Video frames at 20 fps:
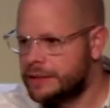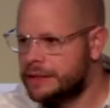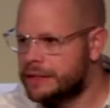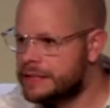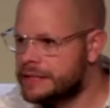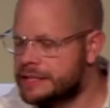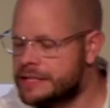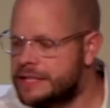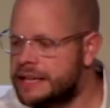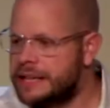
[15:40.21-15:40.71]

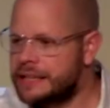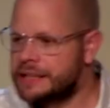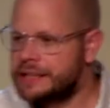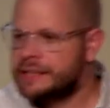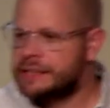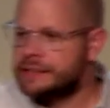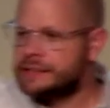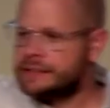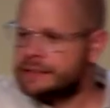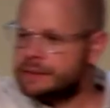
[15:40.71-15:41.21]
is
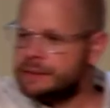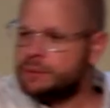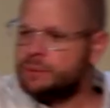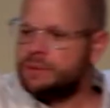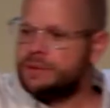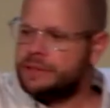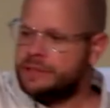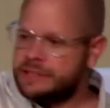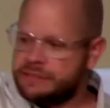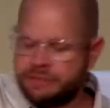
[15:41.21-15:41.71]
that
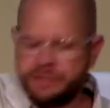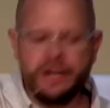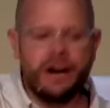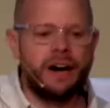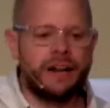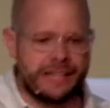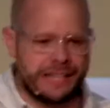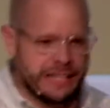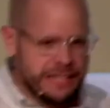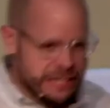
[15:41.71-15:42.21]
if
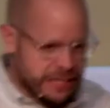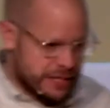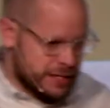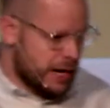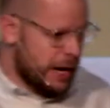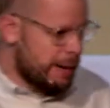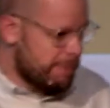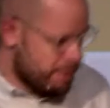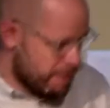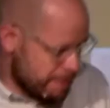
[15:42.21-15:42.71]
God is
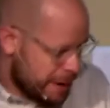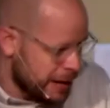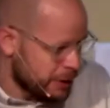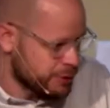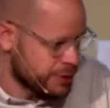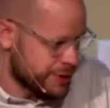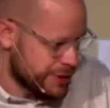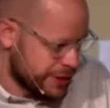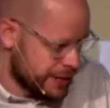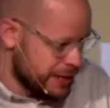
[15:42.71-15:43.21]
atop a
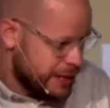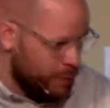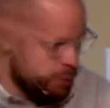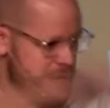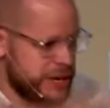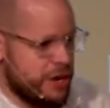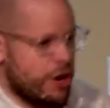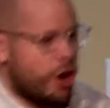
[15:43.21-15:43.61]
mountain, we